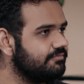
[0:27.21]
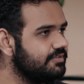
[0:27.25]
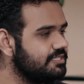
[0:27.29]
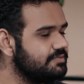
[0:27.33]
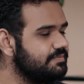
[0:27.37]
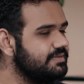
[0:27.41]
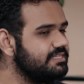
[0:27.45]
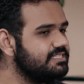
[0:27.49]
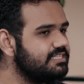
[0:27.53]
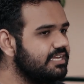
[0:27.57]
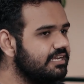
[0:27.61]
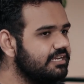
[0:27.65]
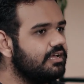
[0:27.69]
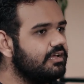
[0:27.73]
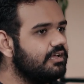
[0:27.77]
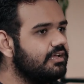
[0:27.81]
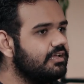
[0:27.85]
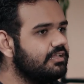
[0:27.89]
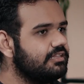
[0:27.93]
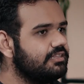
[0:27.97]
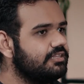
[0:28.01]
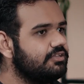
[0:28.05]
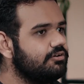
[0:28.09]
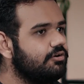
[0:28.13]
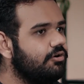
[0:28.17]
It means that
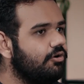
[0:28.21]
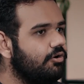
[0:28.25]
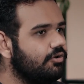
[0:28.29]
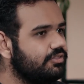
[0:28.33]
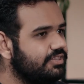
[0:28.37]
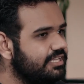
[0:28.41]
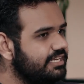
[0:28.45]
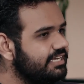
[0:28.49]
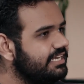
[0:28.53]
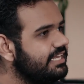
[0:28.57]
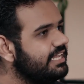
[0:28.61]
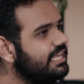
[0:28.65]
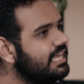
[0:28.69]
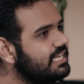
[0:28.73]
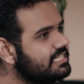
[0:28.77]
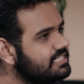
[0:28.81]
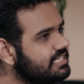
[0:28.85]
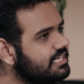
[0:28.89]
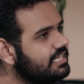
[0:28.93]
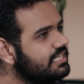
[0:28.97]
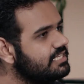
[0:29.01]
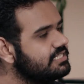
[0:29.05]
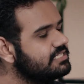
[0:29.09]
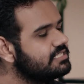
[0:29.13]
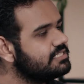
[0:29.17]
the
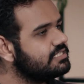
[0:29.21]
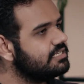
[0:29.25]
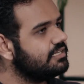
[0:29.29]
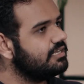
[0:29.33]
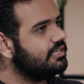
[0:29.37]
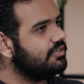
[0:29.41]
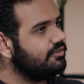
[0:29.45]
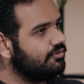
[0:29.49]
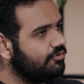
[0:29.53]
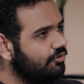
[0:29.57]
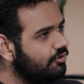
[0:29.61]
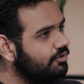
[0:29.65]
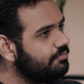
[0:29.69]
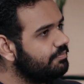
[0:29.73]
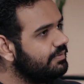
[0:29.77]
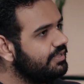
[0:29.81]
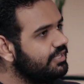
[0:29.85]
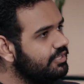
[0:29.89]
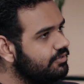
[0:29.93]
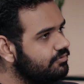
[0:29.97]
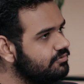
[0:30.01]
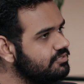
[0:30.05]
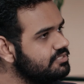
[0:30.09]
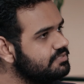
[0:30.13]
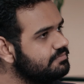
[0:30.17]
authentication is not
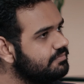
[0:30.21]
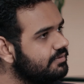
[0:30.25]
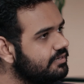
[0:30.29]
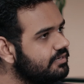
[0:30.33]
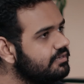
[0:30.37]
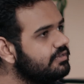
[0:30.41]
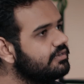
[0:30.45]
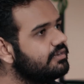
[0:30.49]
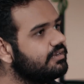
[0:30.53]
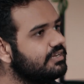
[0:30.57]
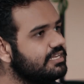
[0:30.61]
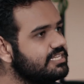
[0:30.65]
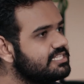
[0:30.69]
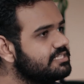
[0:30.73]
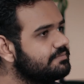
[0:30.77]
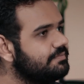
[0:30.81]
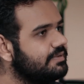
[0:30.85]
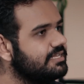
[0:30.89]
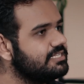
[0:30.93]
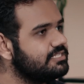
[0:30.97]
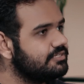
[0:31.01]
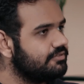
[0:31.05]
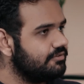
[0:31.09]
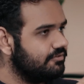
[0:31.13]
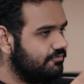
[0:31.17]
being used, but a
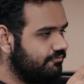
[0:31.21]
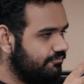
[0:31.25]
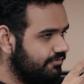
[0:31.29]
risk-based